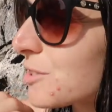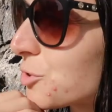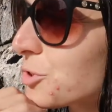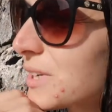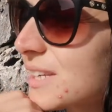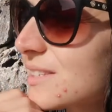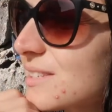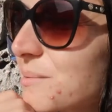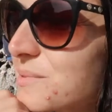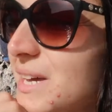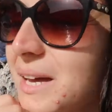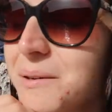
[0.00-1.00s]
enjoying
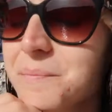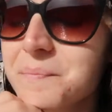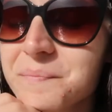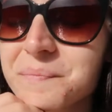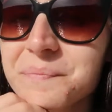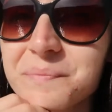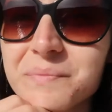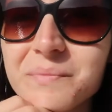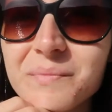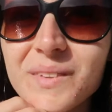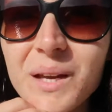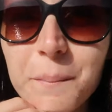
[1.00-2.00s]
some time
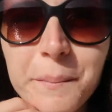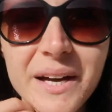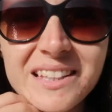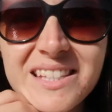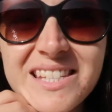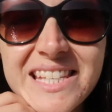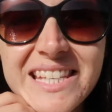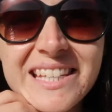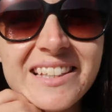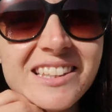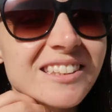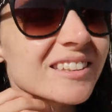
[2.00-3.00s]
by the
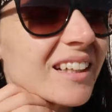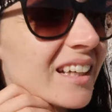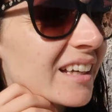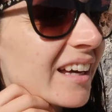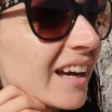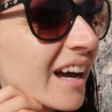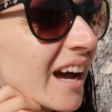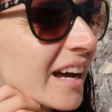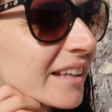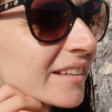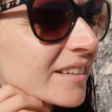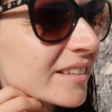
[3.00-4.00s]
sea.
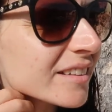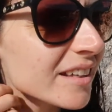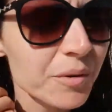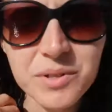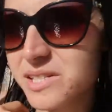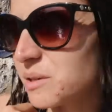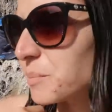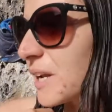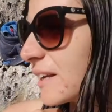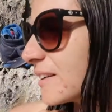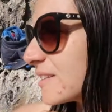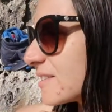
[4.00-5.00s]
And oh, what's the
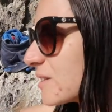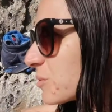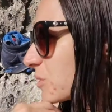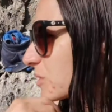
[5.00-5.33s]
plan? I think